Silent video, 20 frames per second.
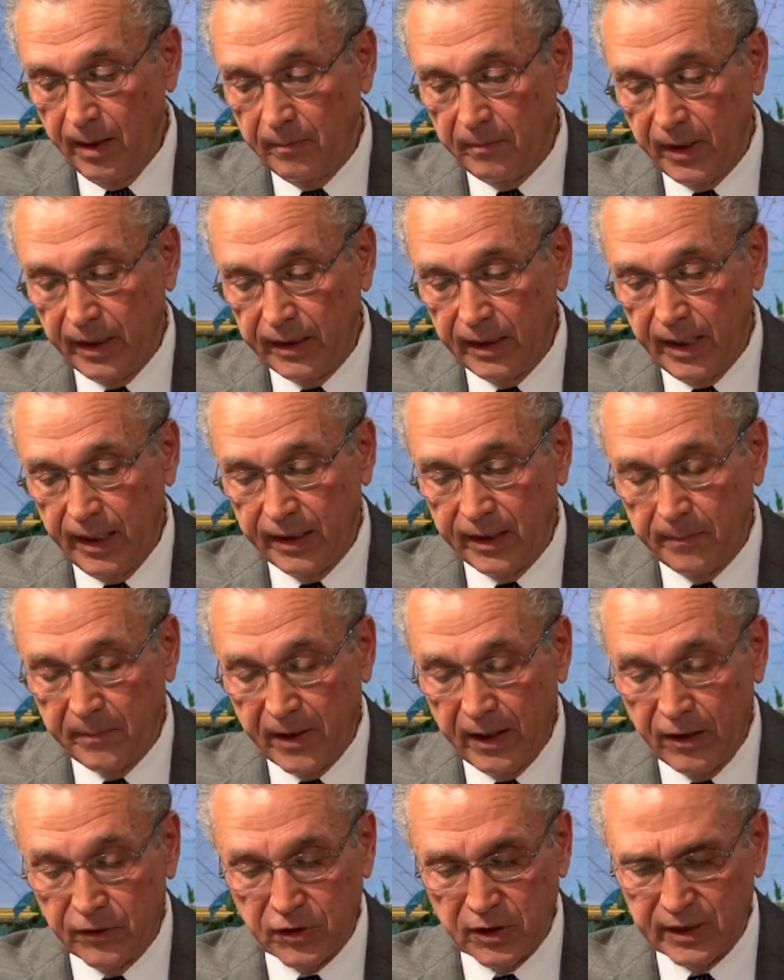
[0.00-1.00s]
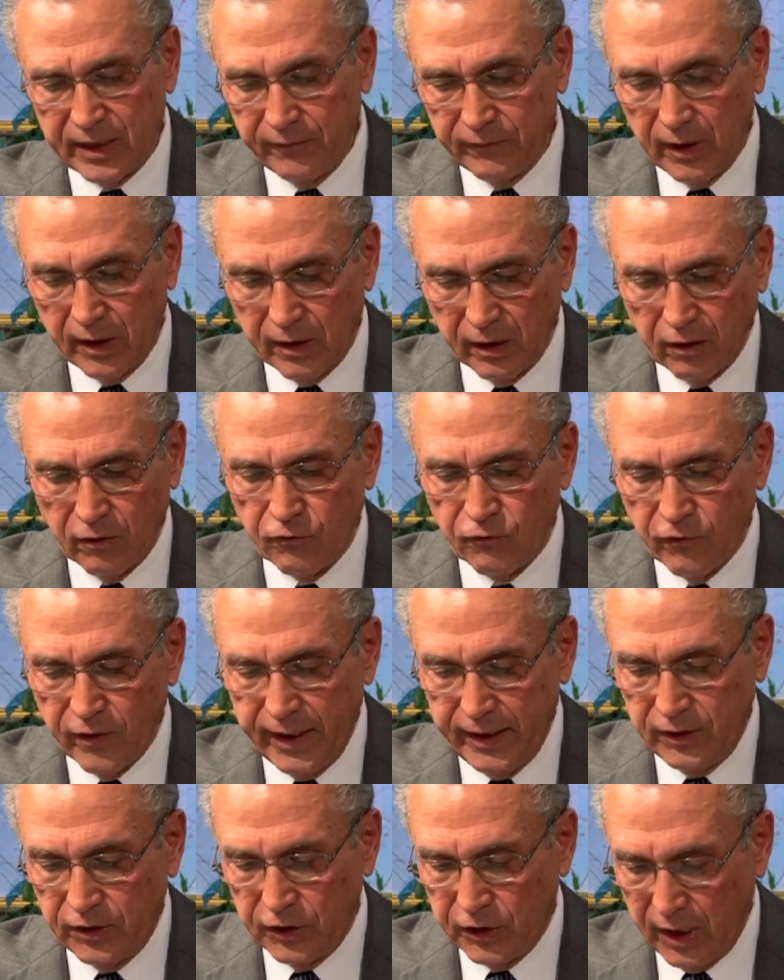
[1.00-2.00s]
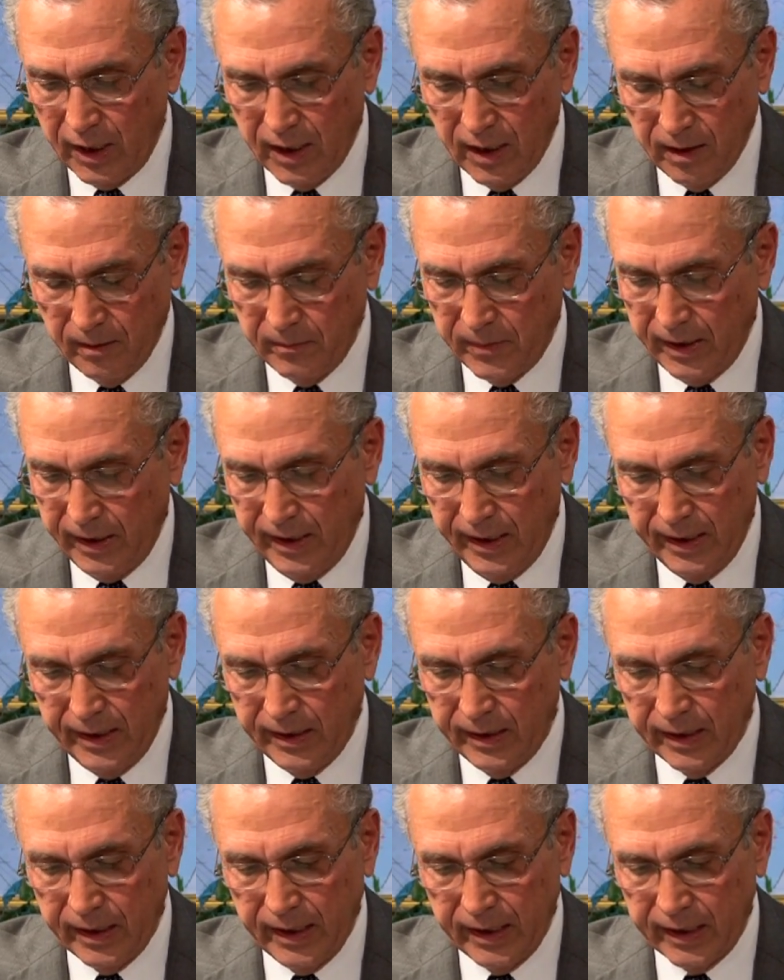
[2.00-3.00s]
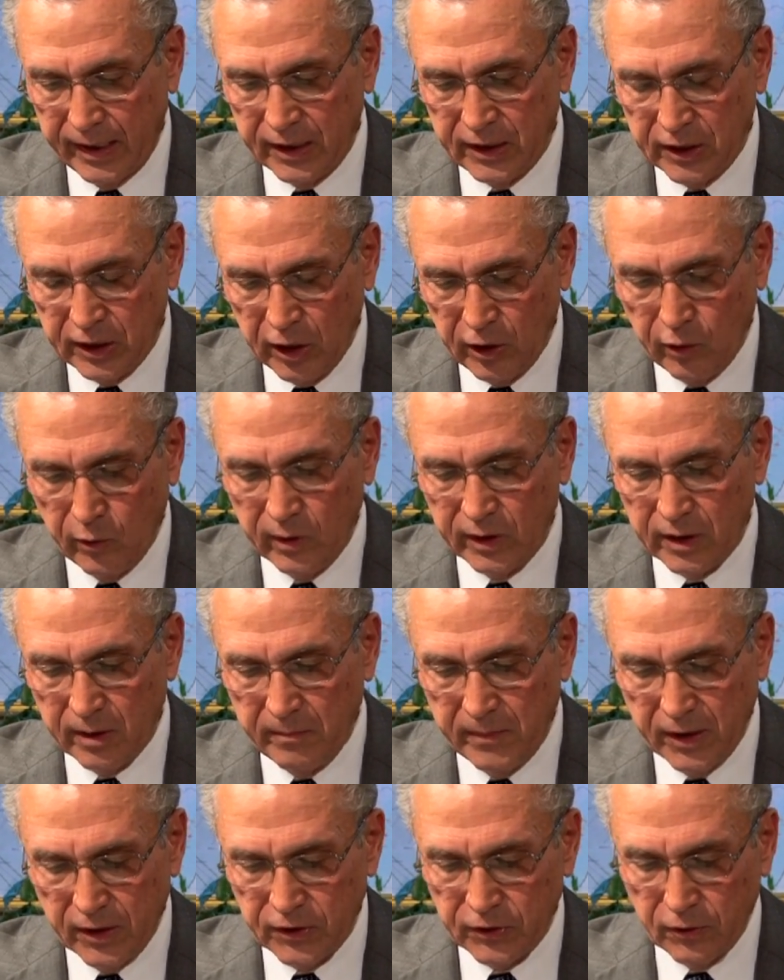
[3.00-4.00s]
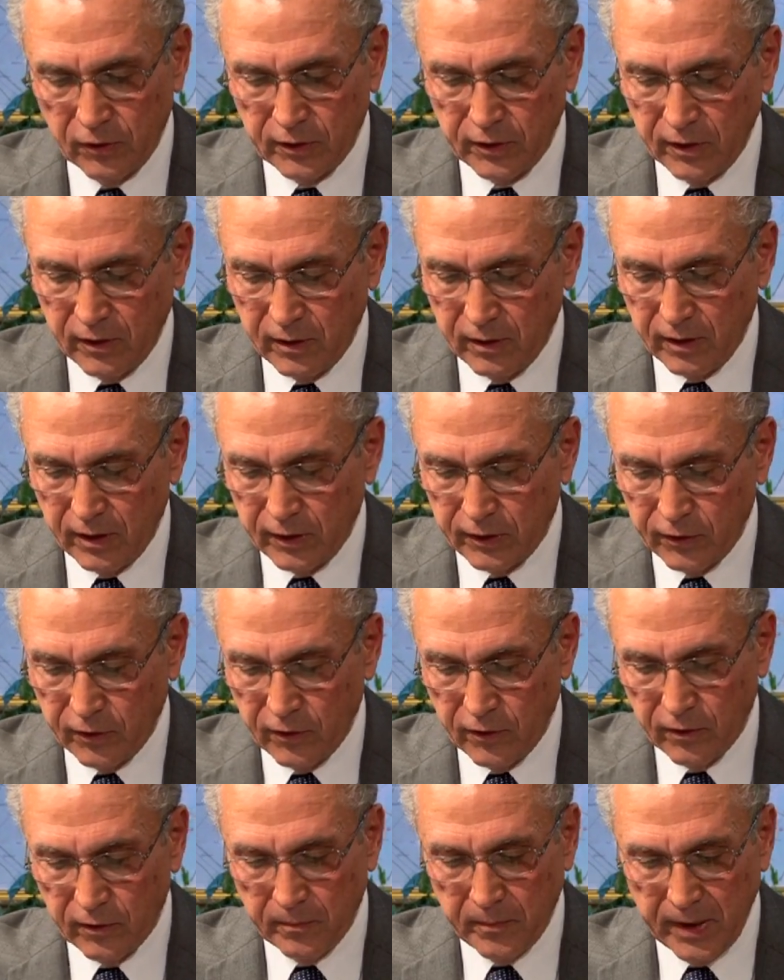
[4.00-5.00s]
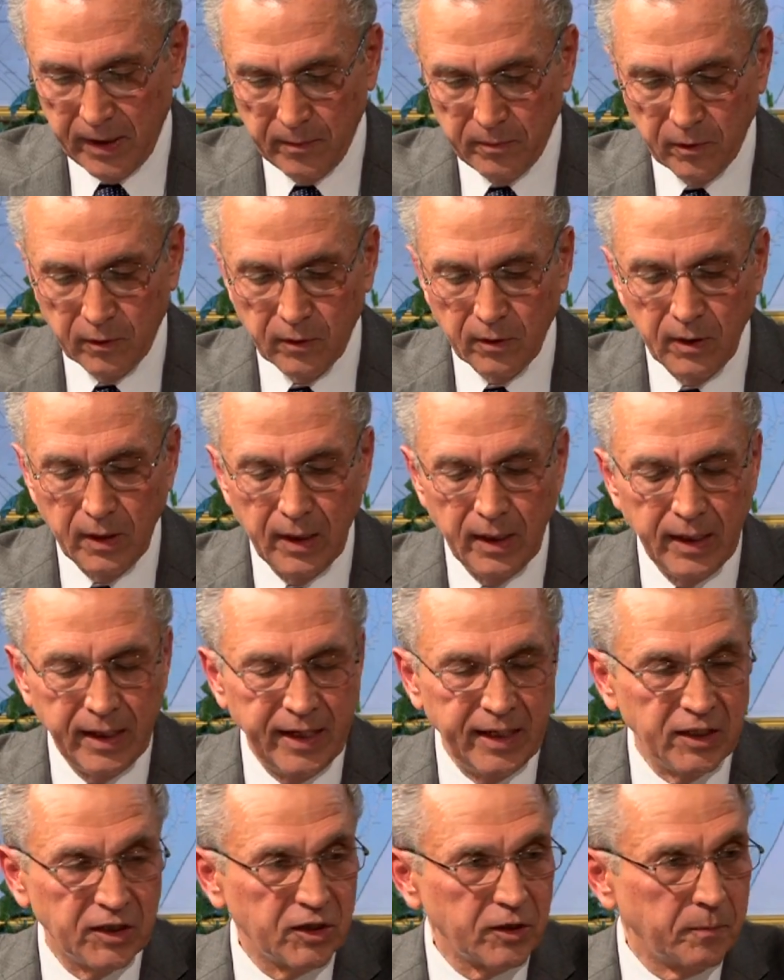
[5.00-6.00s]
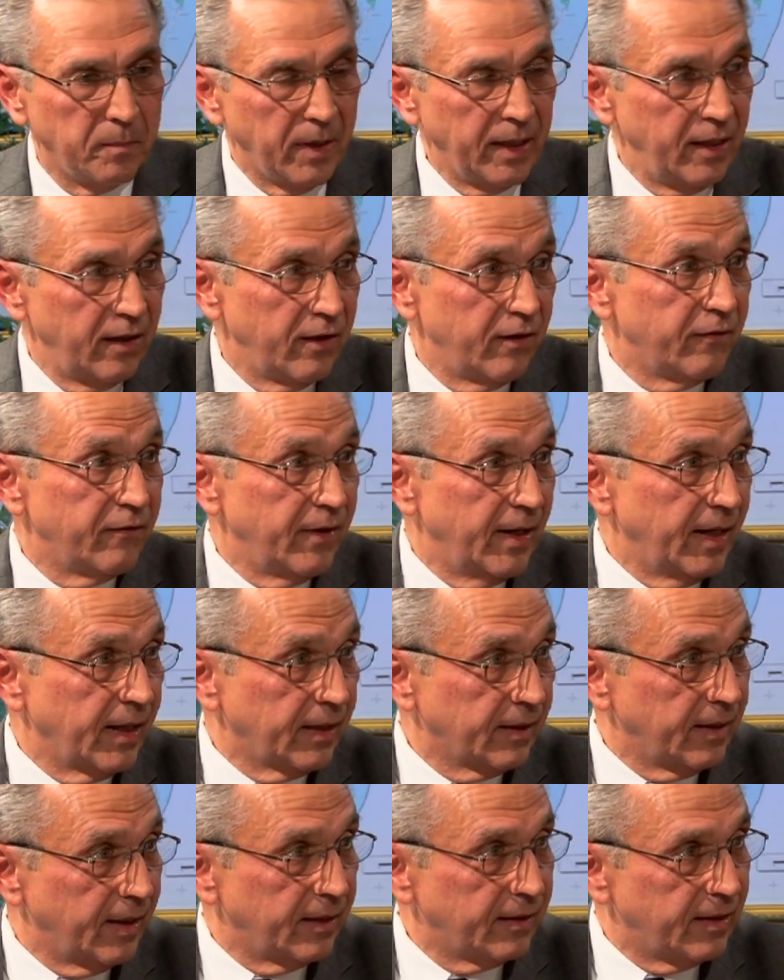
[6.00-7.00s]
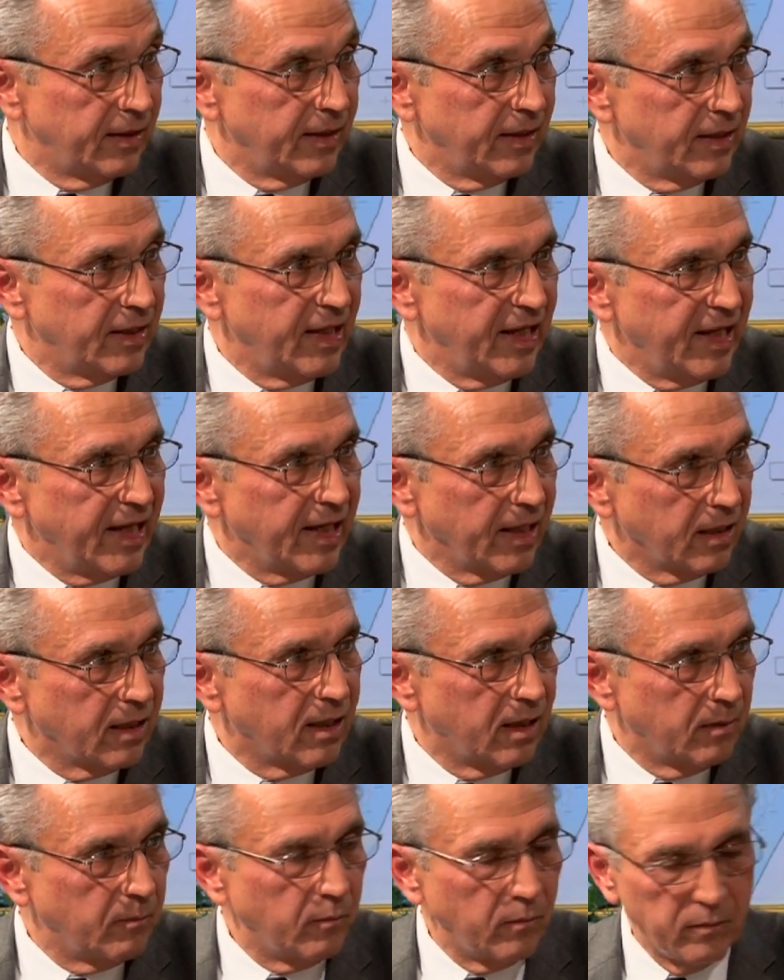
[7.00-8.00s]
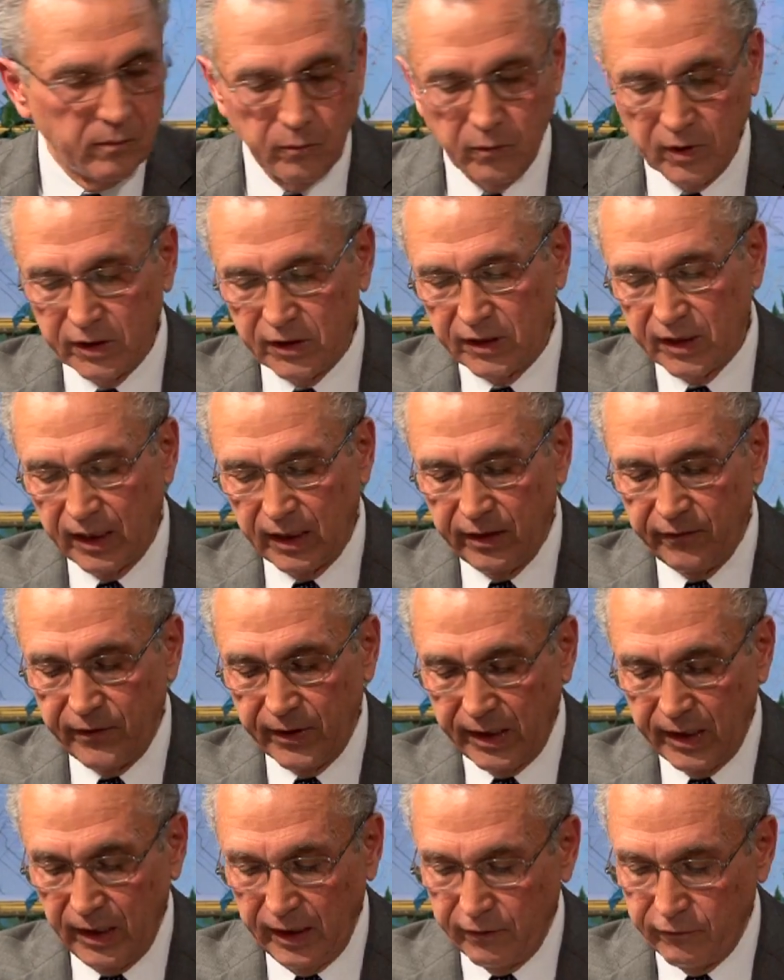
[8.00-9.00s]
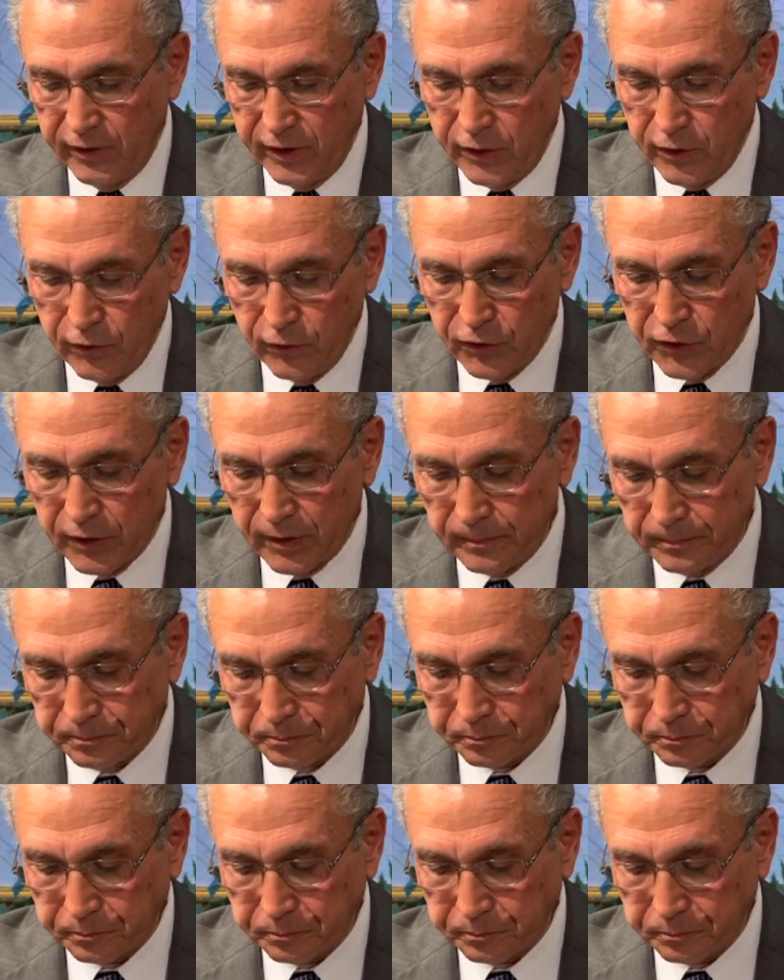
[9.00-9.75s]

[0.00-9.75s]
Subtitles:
But the parishes have done a great job in continuing to minister to their people in spite of the fact that the income was significantly reduced.